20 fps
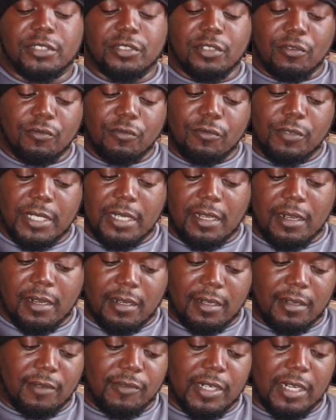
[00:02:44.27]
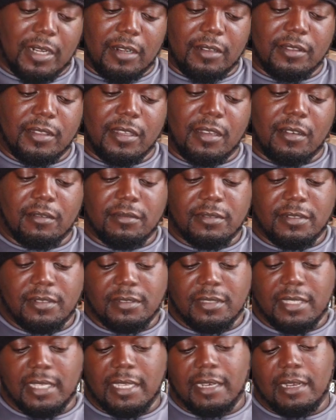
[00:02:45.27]
So with our
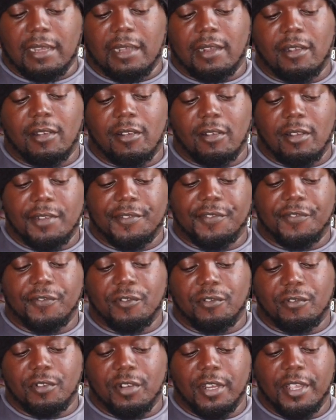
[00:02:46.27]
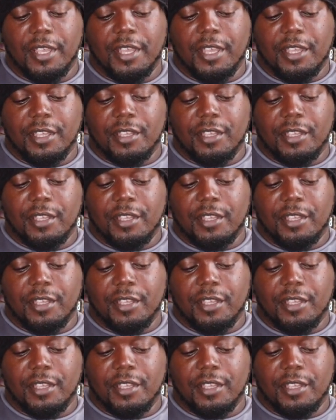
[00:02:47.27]
thoughts and our hearts for,